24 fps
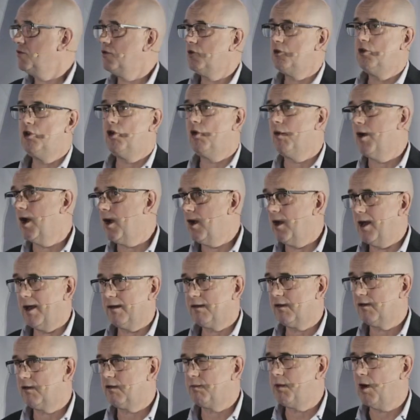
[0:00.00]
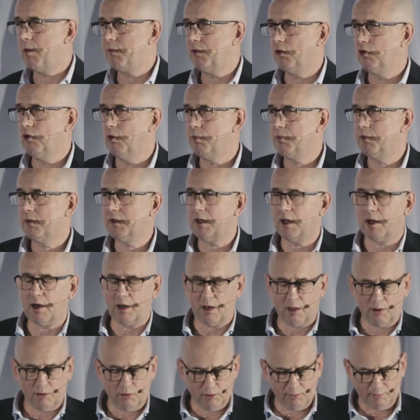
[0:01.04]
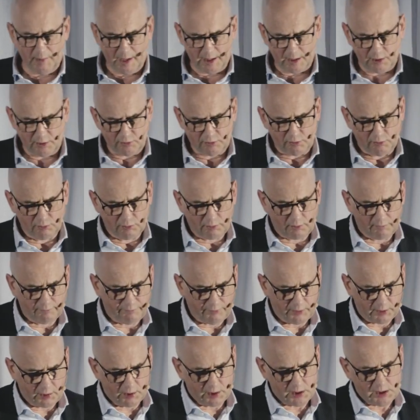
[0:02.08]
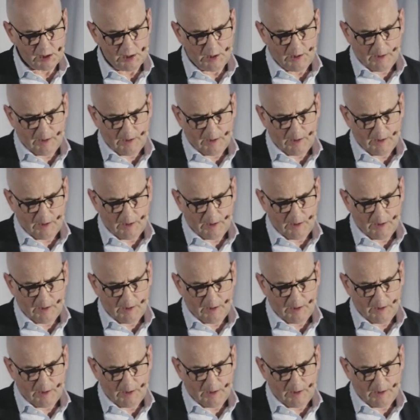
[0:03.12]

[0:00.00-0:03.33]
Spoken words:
new assets popping up that are unmanaged or unconfigured.